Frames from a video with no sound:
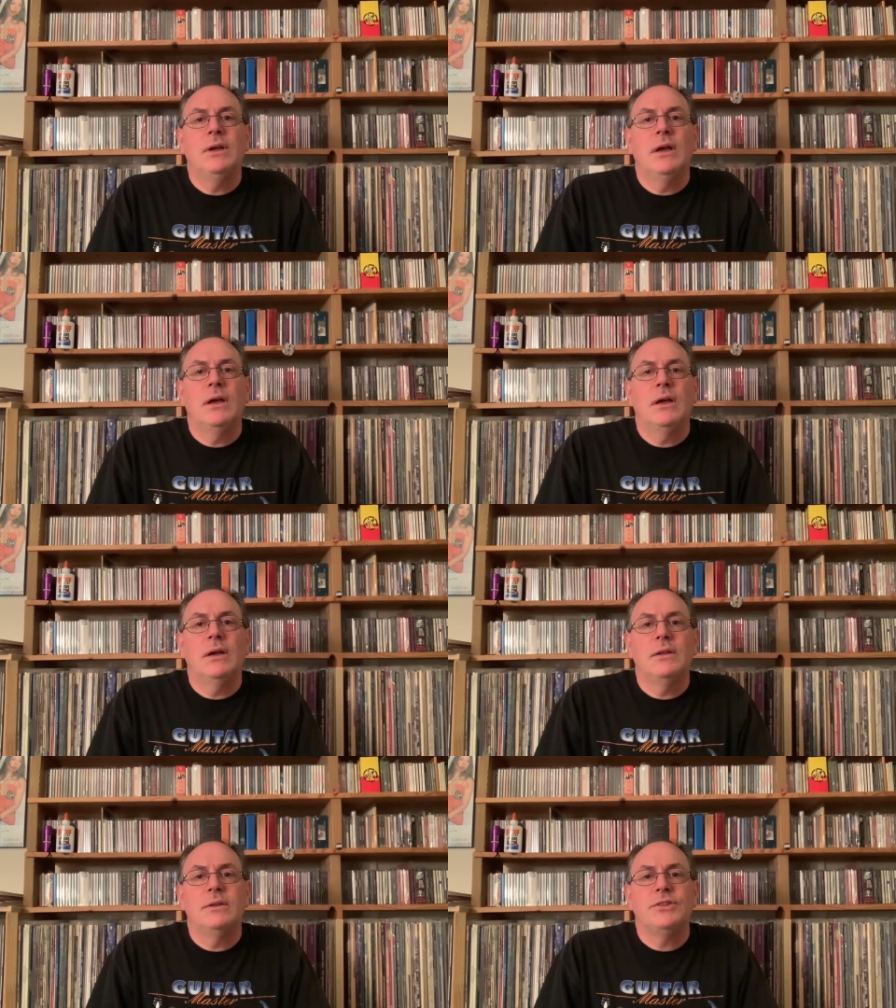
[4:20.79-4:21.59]

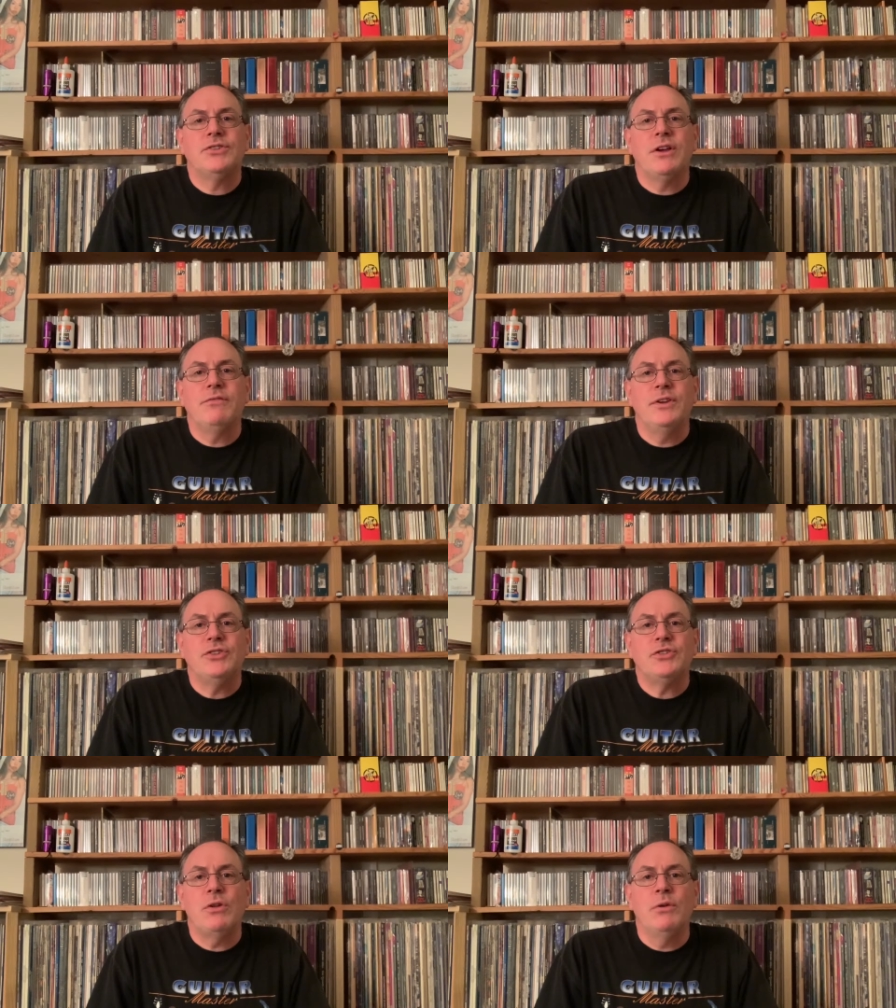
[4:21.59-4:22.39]
The stuff,
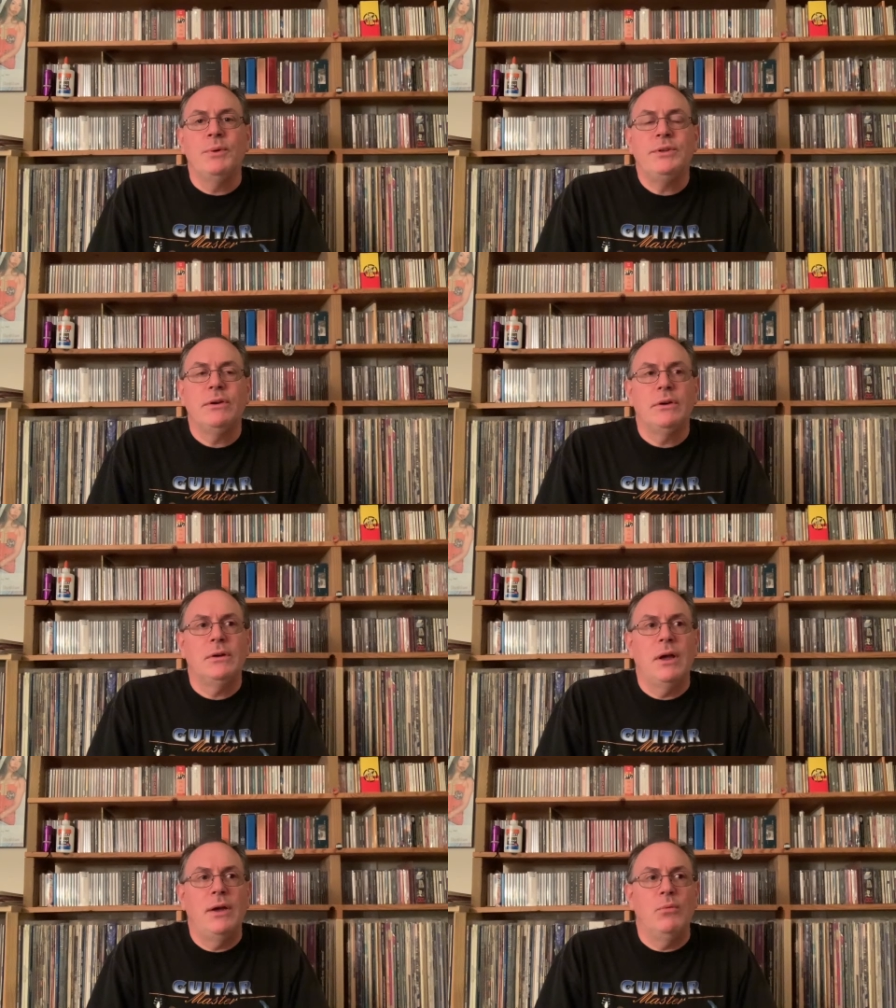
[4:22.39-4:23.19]
his solo
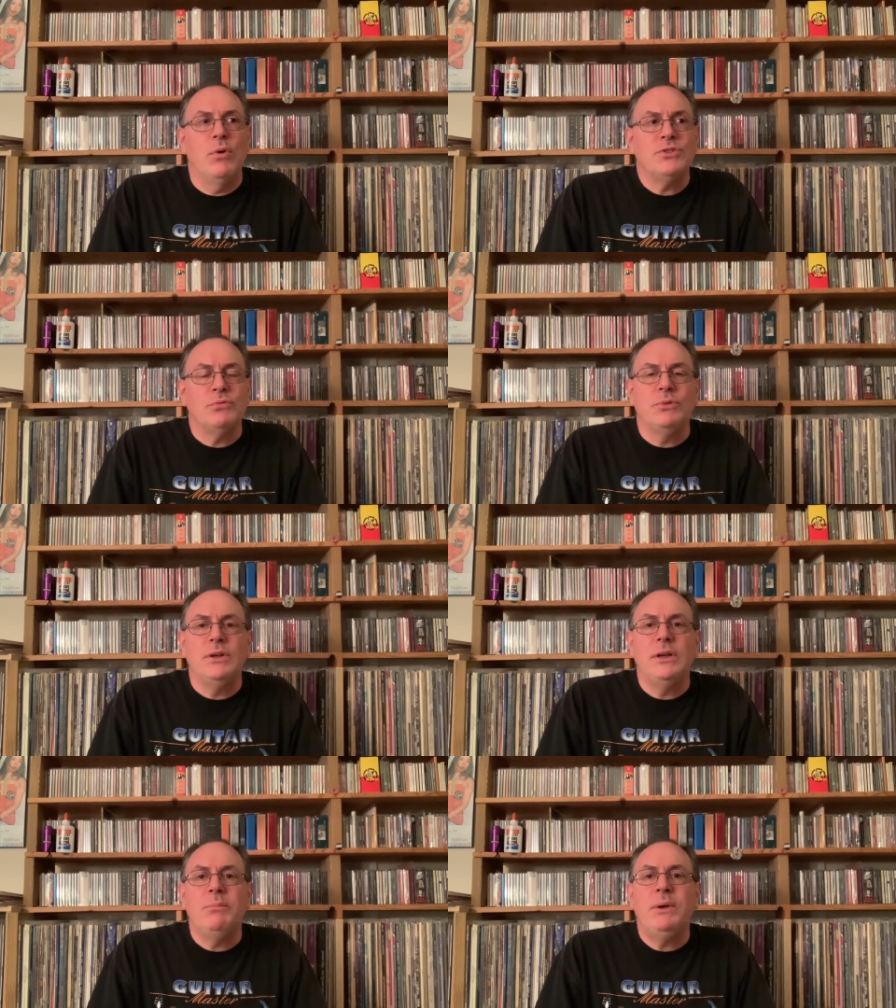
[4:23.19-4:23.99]
material, it wasn't
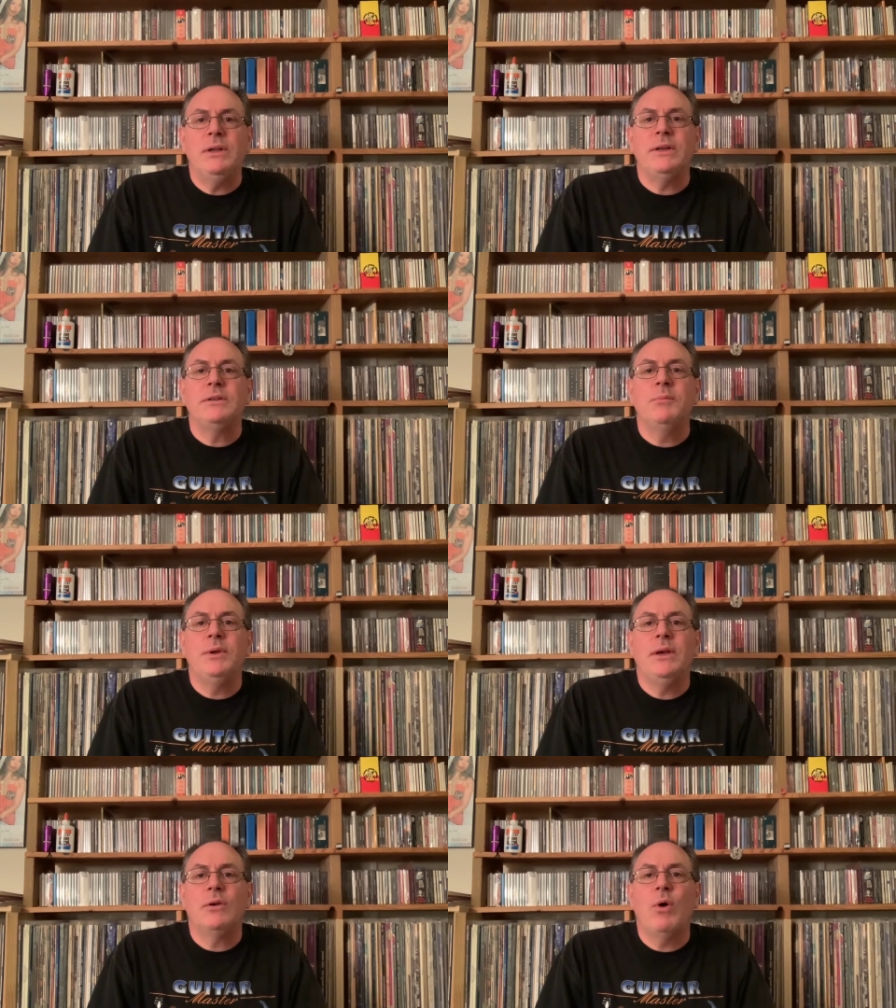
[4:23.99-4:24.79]
really appealing to
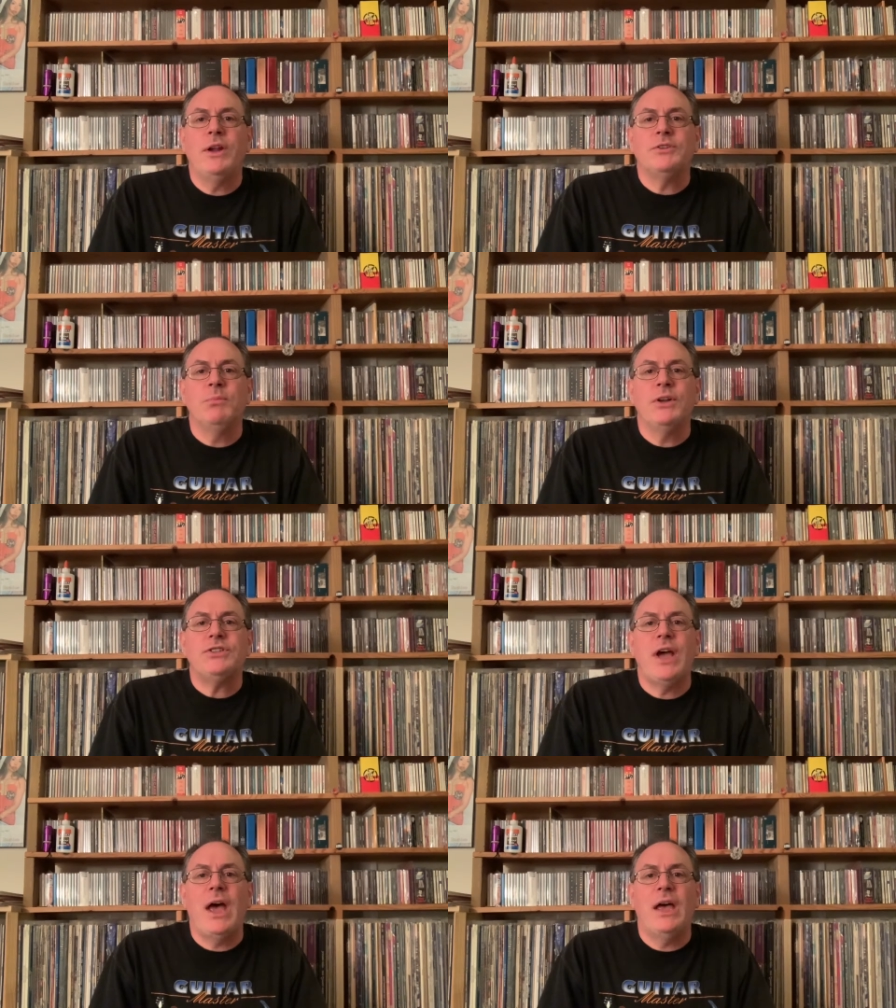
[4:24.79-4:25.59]
me quite as
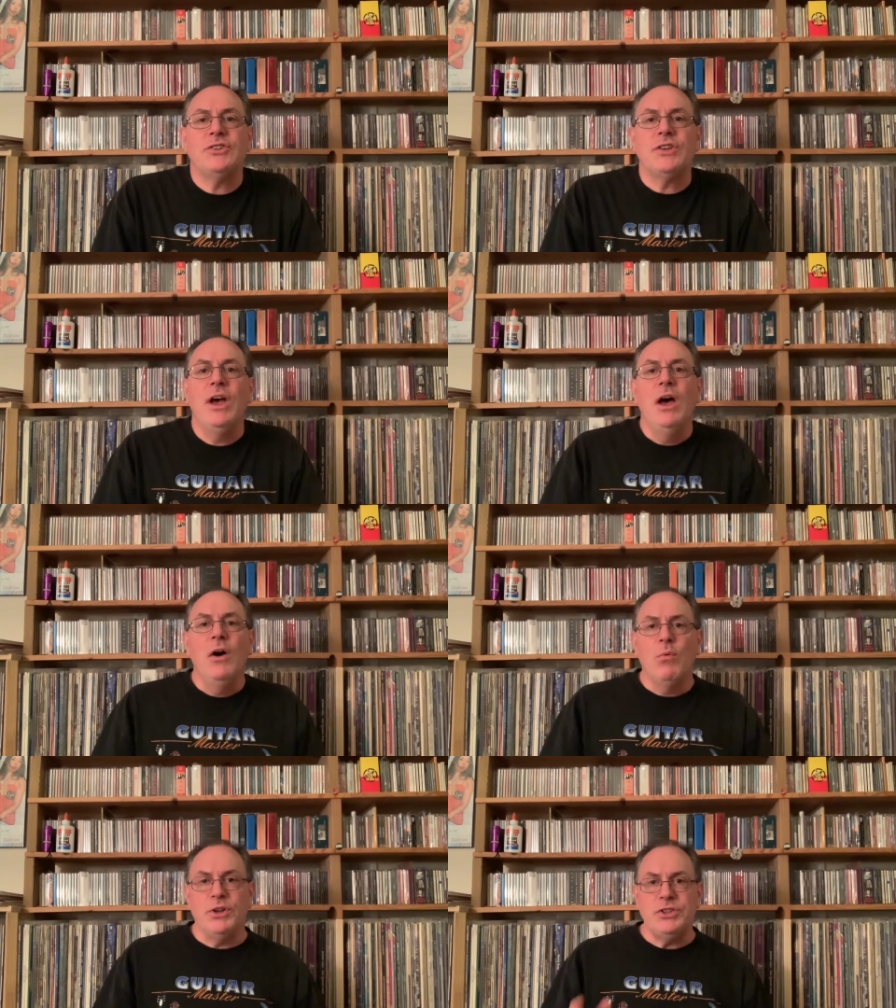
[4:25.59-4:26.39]
much as
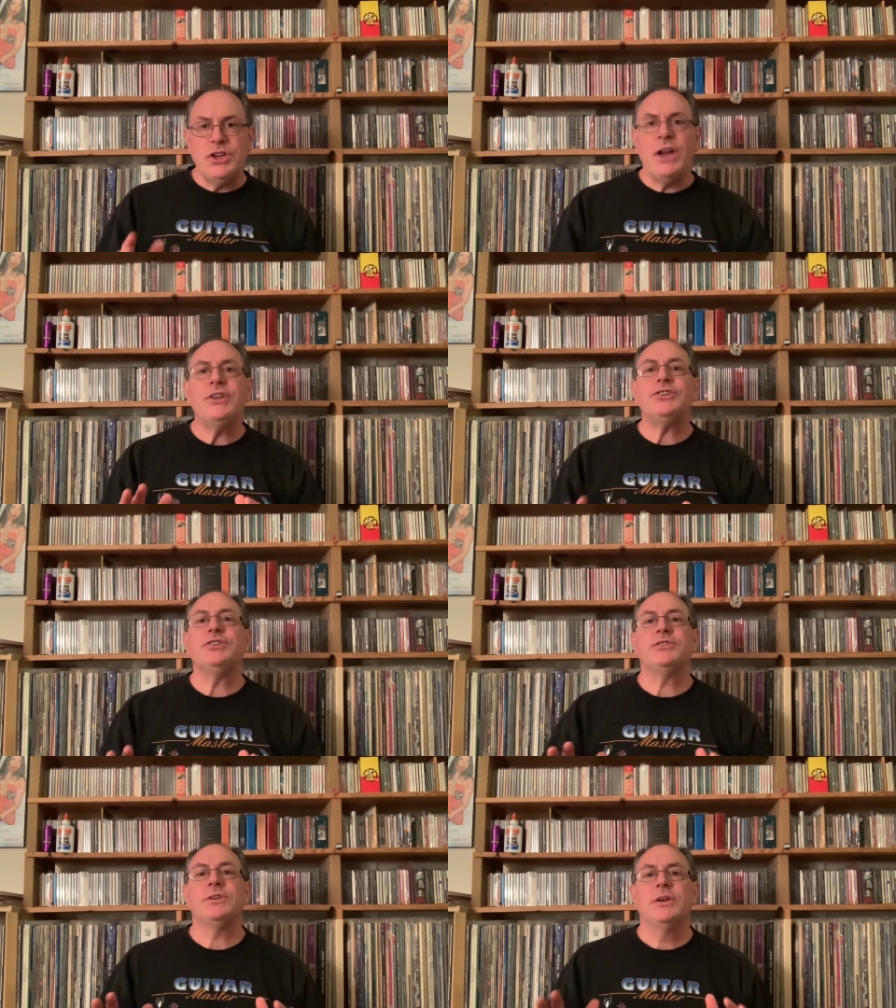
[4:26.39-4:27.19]
what
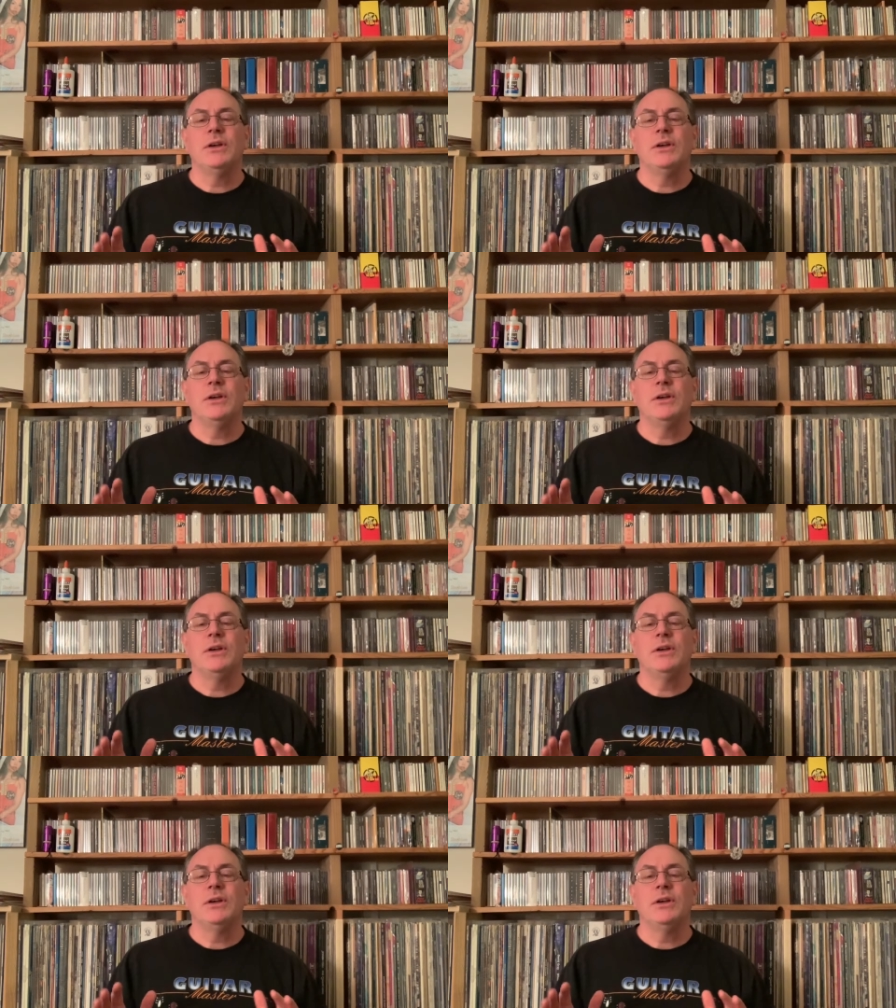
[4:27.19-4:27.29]
Genesis